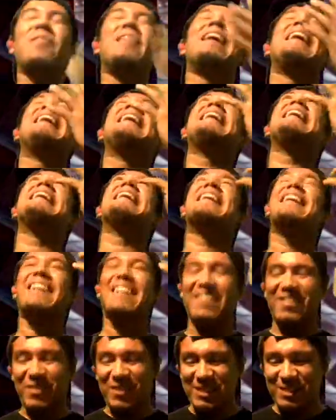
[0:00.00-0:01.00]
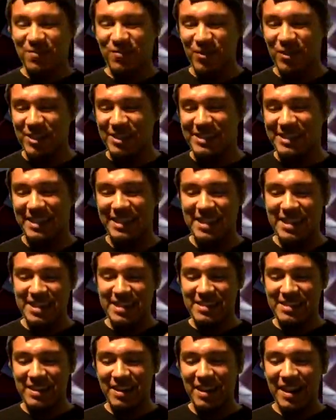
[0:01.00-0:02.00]
dang it. I wasn't focusing.
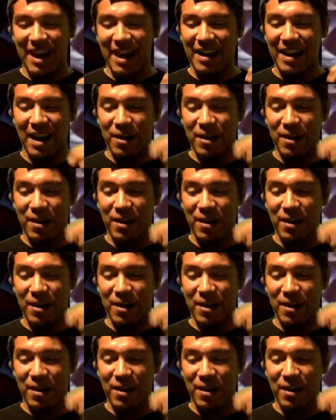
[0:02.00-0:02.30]
Sorry,